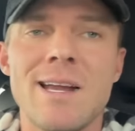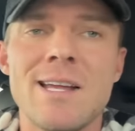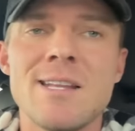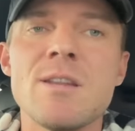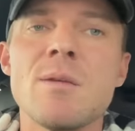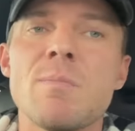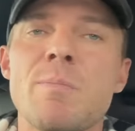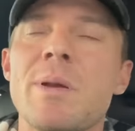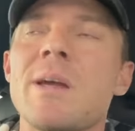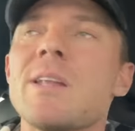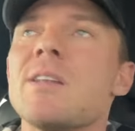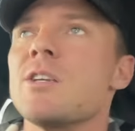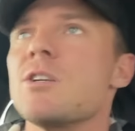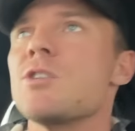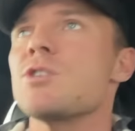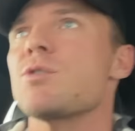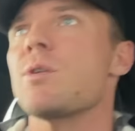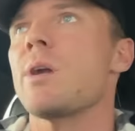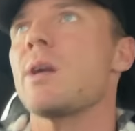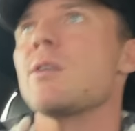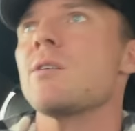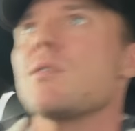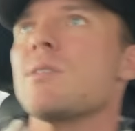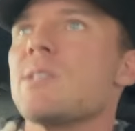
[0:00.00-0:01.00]
independent
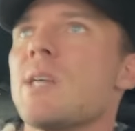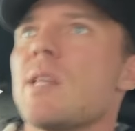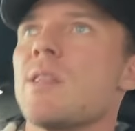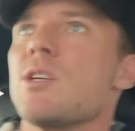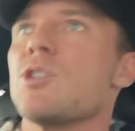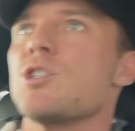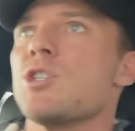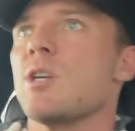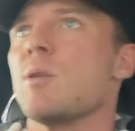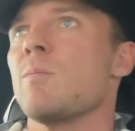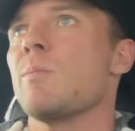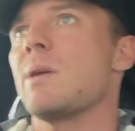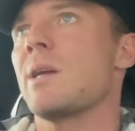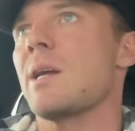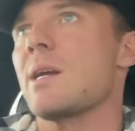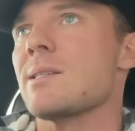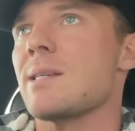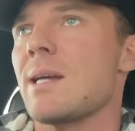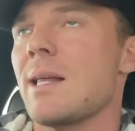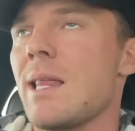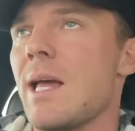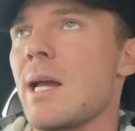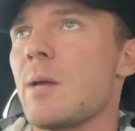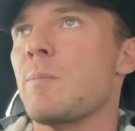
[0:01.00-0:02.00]
trainers at the gym because
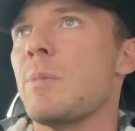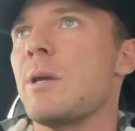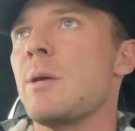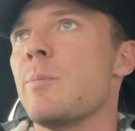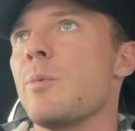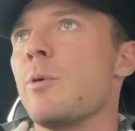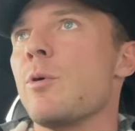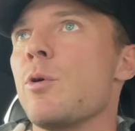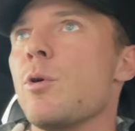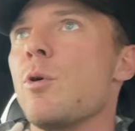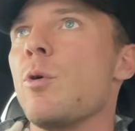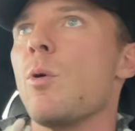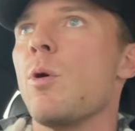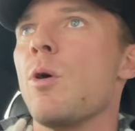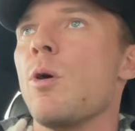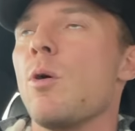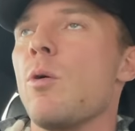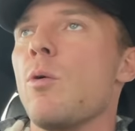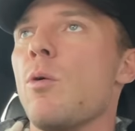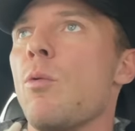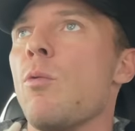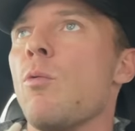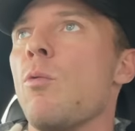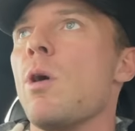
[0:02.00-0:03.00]
I like people who
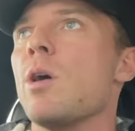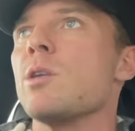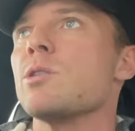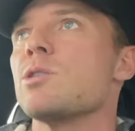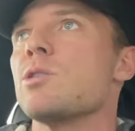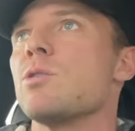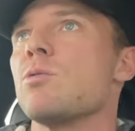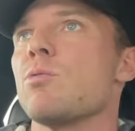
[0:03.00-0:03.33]
want to